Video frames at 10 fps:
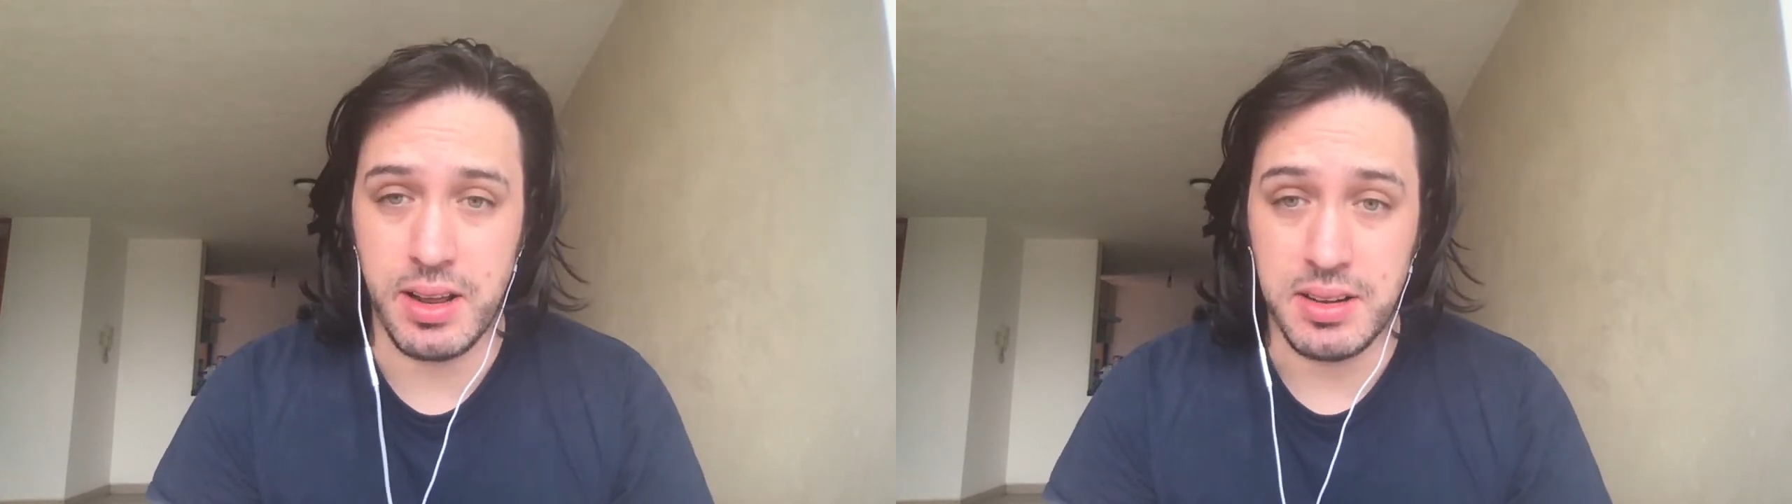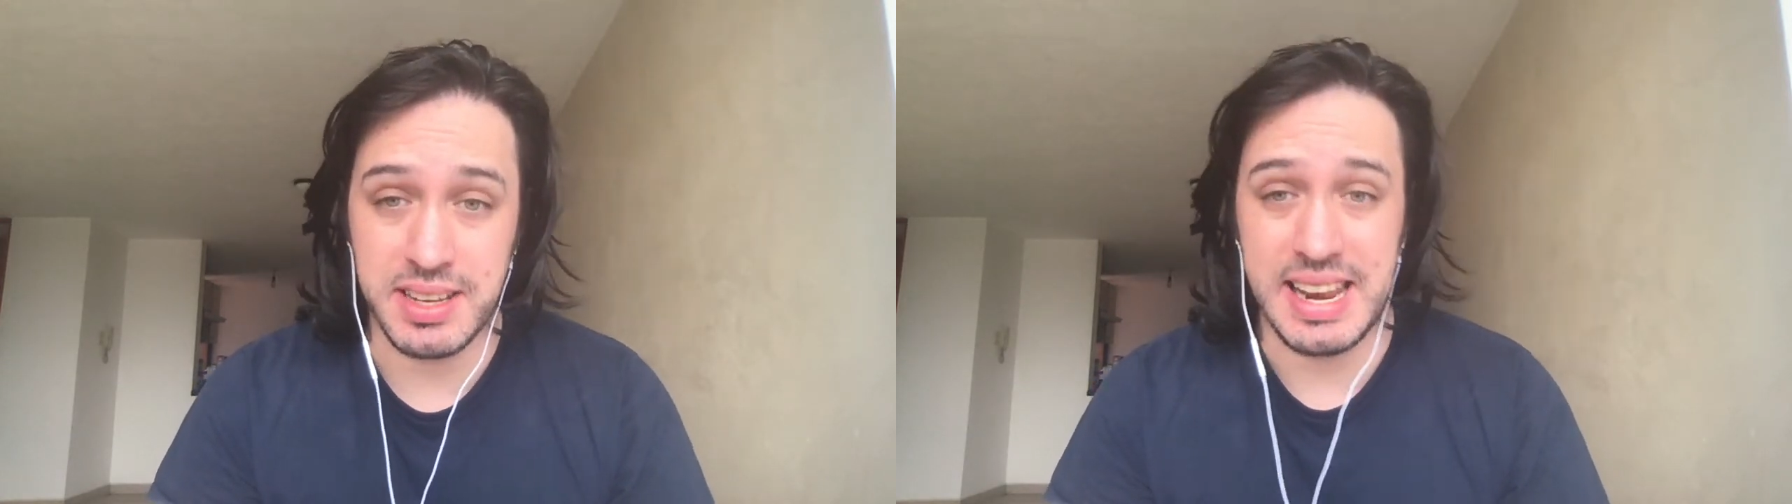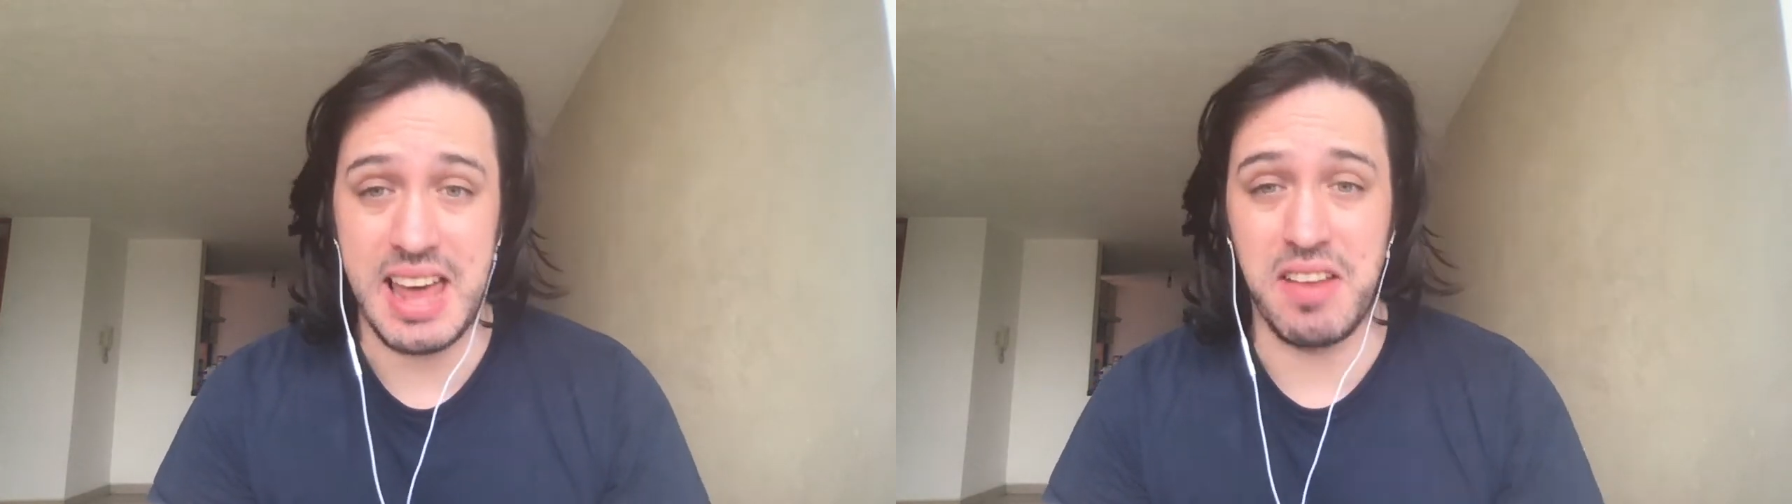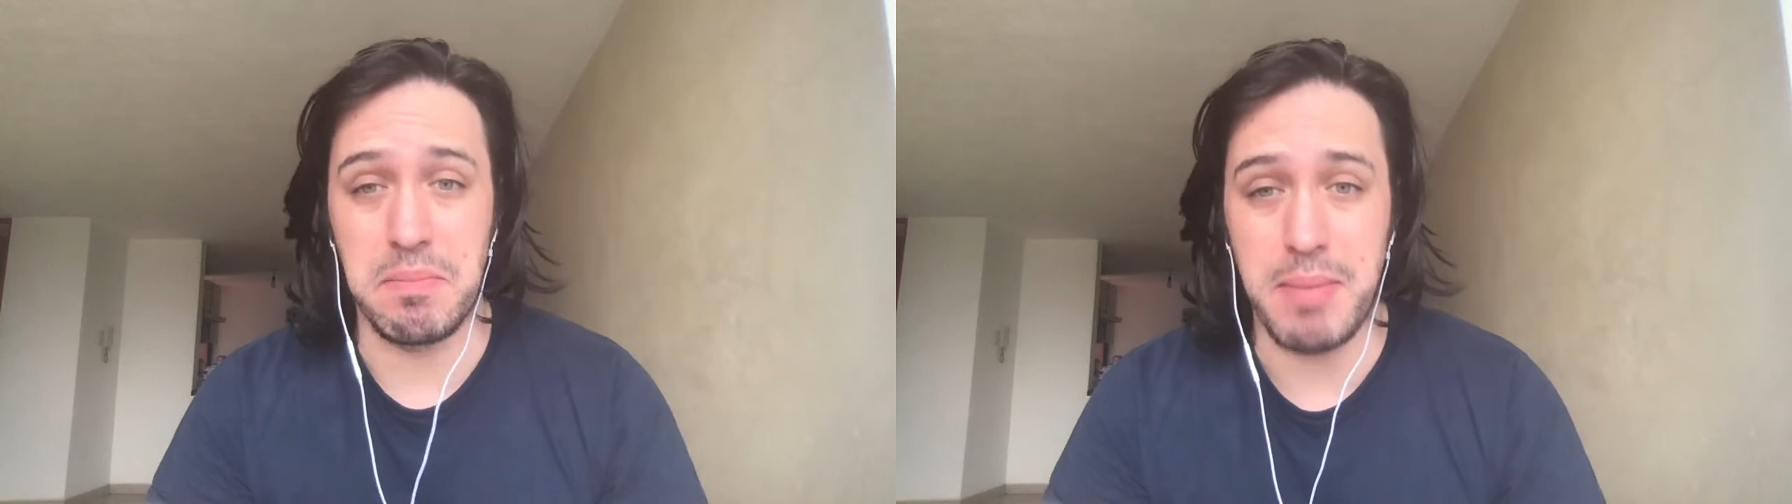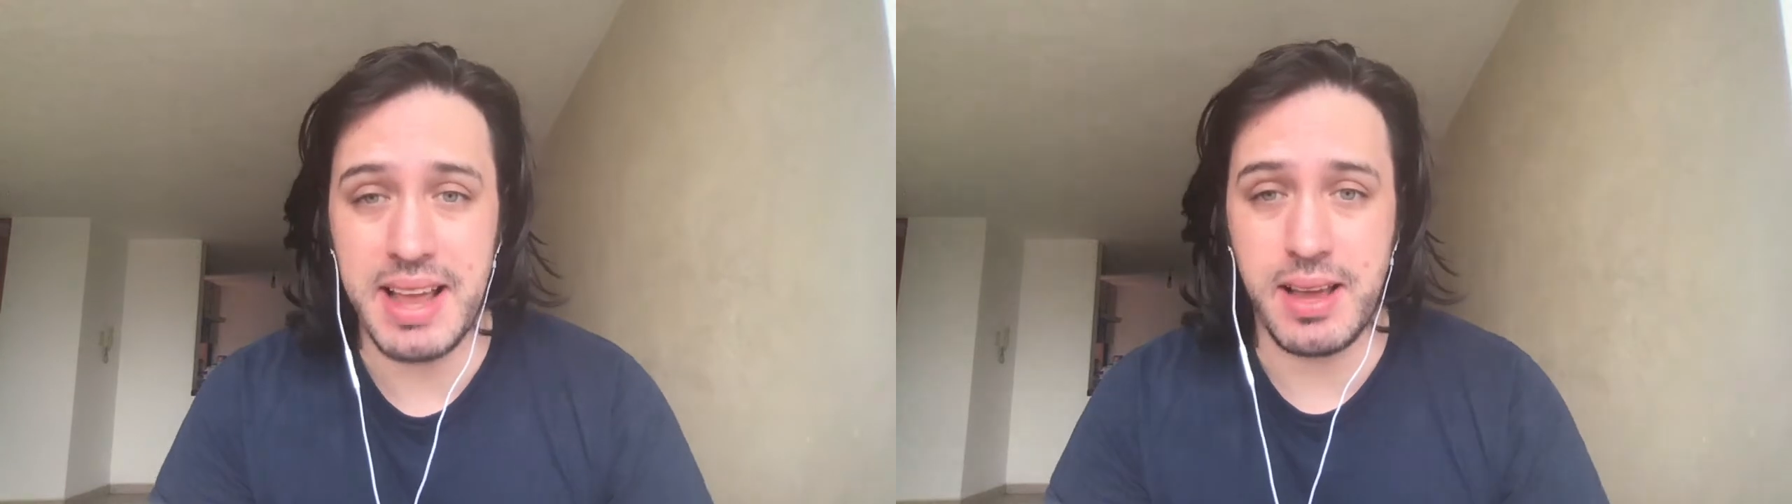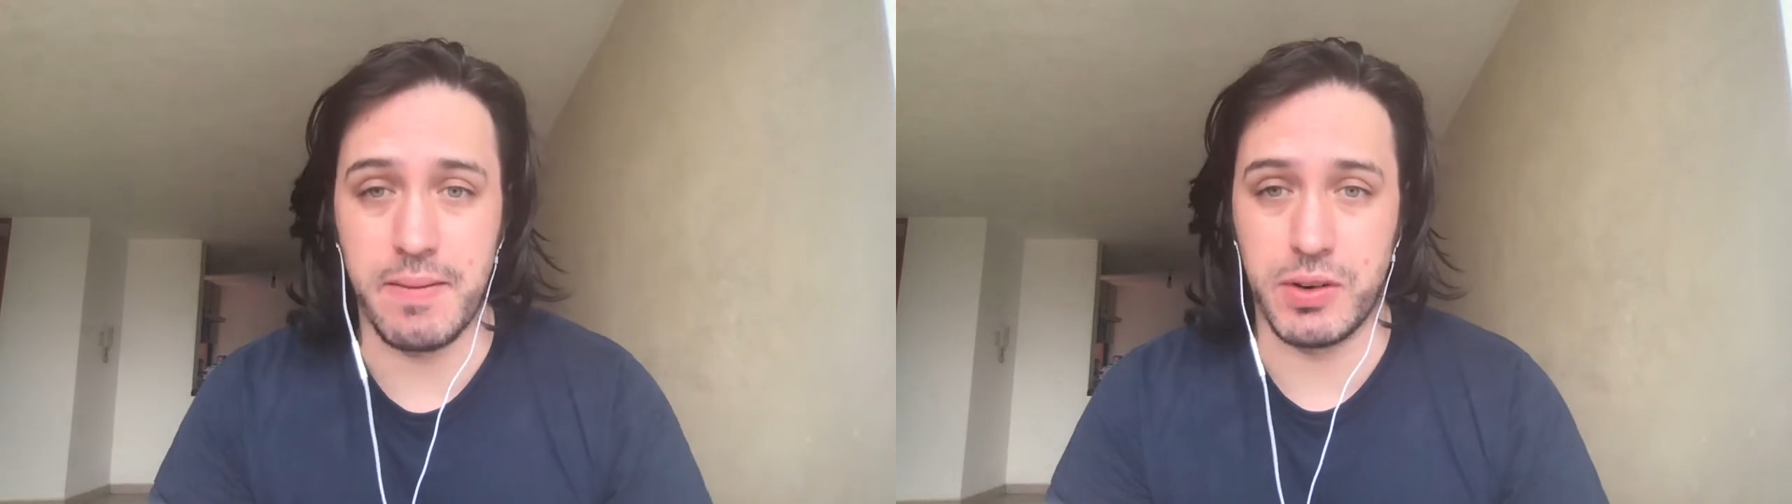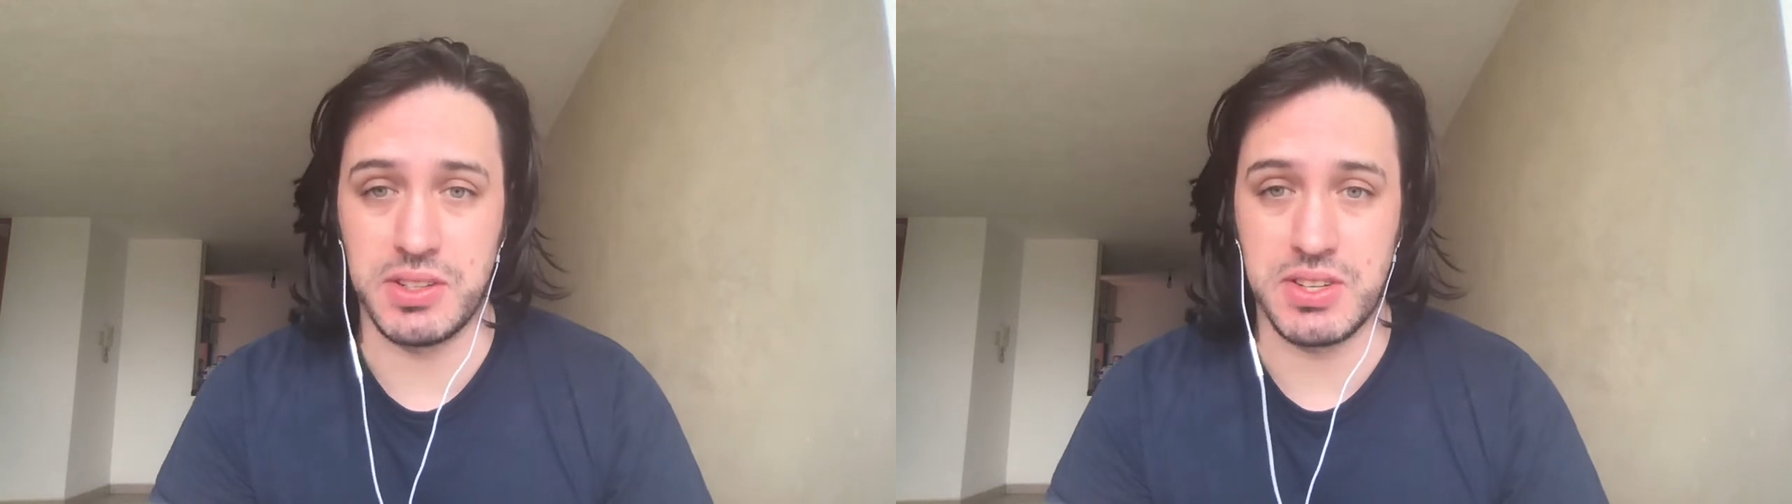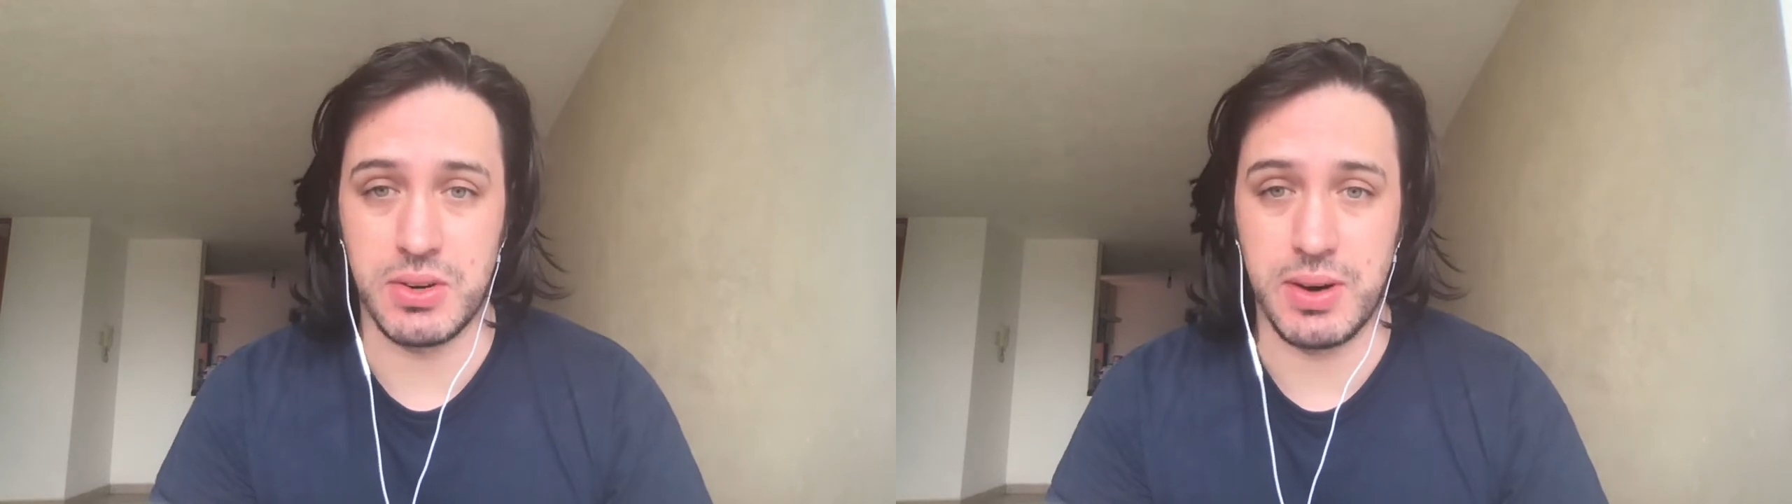to get out of my comfort zone.